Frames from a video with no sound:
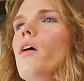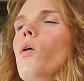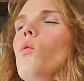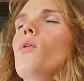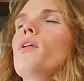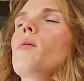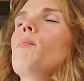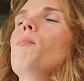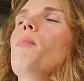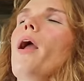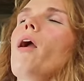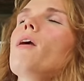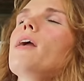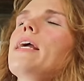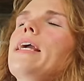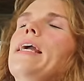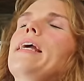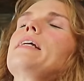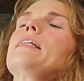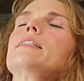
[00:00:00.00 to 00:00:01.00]
Okay, well, the
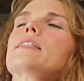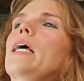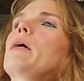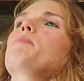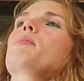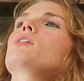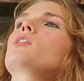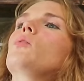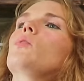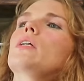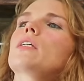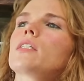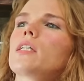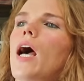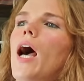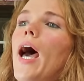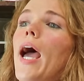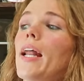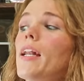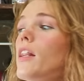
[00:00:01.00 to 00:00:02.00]
Berrykins episode
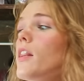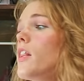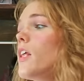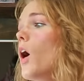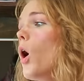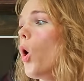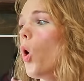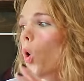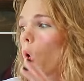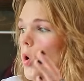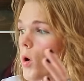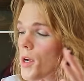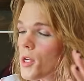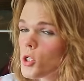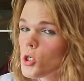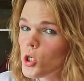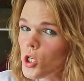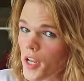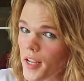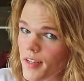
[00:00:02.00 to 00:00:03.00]
aside, the
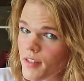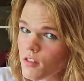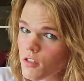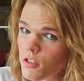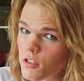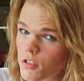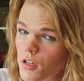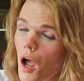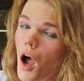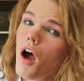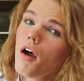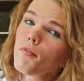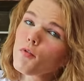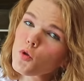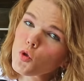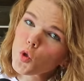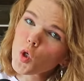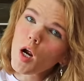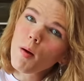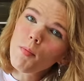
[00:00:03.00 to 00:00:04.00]
origins of
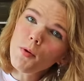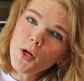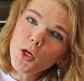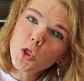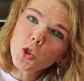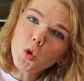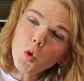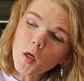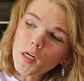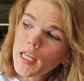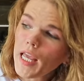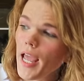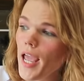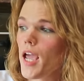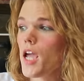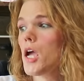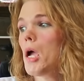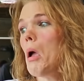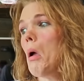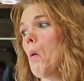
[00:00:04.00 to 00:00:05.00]
Strawberry Shortcake